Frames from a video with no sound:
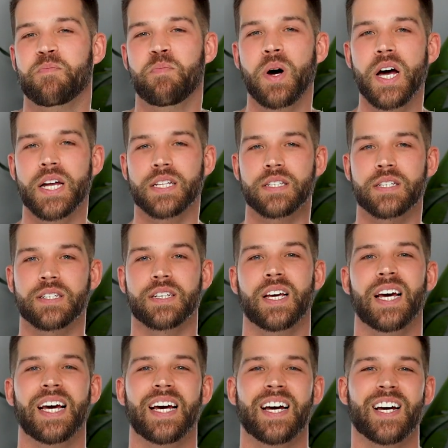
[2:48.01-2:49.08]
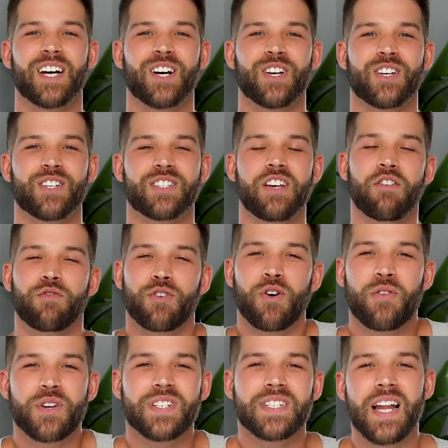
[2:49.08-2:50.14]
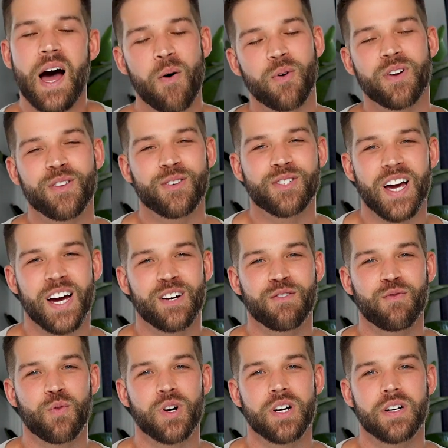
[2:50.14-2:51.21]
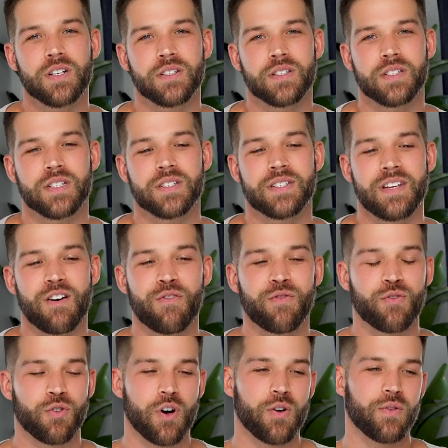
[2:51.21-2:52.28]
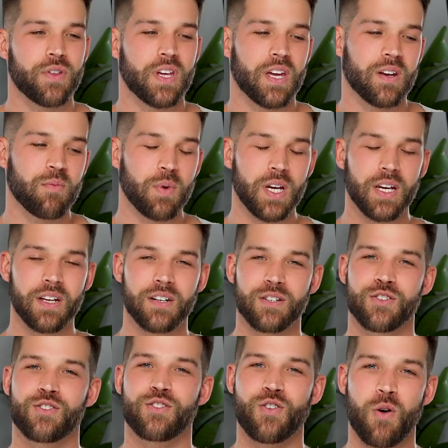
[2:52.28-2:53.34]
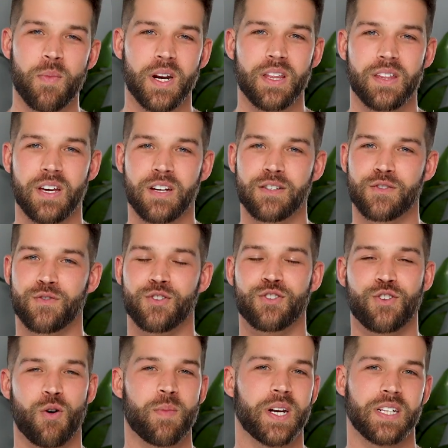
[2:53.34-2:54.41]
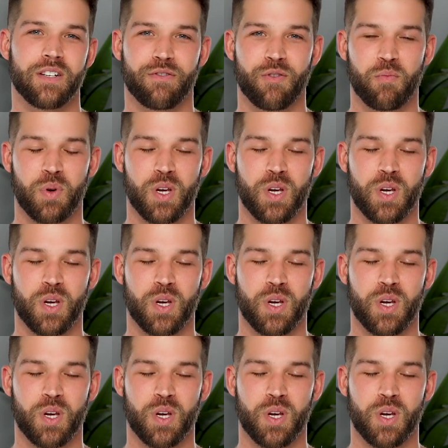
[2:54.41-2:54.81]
But self-growth is not one of those kind of words. Self-growth can mean so many things for so many different